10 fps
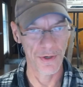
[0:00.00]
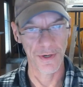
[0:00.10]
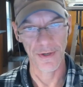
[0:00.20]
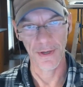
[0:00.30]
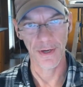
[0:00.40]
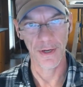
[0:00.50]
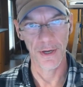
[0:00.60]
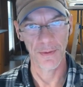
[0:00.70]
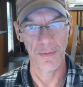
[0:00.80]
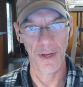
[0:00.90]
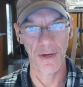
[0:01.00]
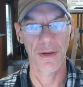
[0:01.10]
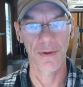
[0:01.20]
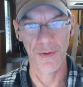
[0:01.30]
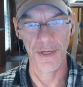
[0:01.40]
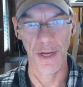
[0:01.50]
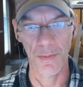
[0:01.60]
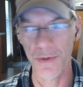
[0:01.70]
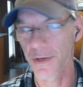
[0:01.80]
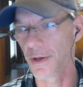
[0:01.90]
is the updated
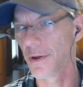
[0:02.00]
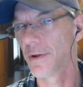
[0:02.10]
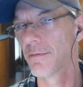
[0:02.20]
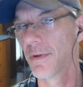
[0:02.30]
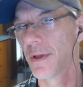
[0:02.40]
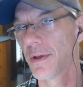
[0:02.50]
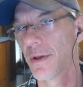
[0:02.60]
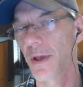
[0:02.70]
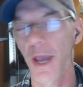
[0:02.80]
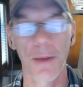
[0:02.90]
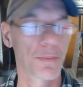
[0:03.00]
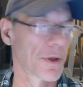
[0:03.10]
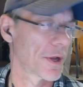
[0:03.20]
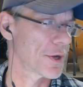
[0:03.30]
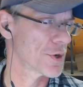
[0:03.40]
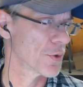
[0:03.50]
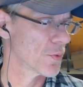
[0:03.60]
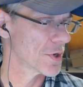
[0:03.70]
Samsung application which